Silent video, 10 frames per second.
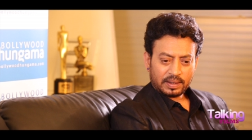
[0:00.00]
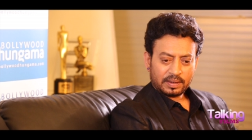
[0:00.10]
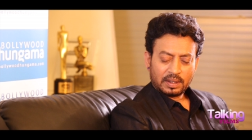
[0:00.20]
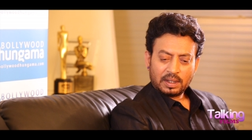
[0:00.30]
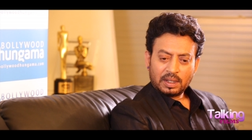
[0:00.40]

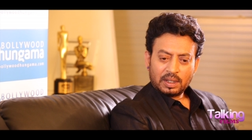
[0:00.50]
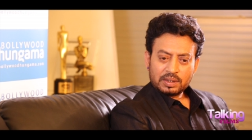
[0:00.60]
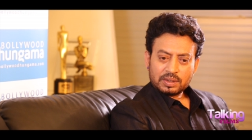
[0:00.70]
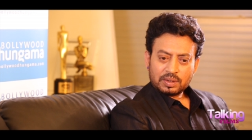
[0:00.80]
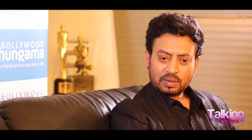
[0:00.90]
And
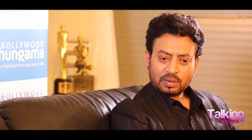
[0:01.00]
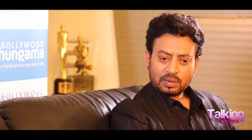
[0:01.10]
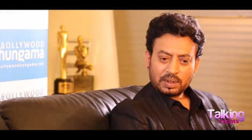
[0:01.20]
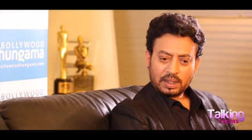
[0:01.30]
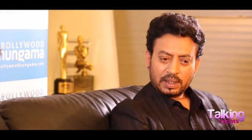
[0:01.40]

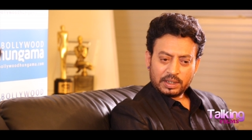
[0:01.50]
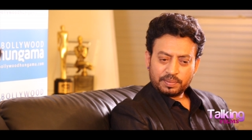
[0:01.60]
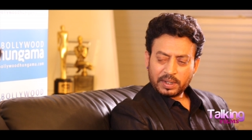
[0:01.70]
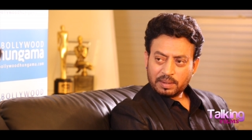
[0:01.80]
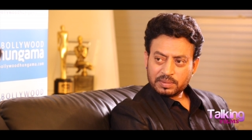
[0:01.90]
so English
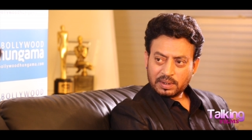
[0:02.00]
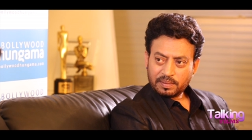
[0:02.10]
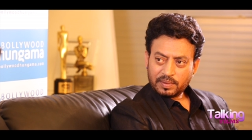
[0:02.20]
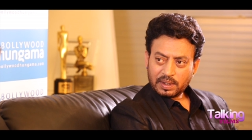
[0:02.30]
becomes a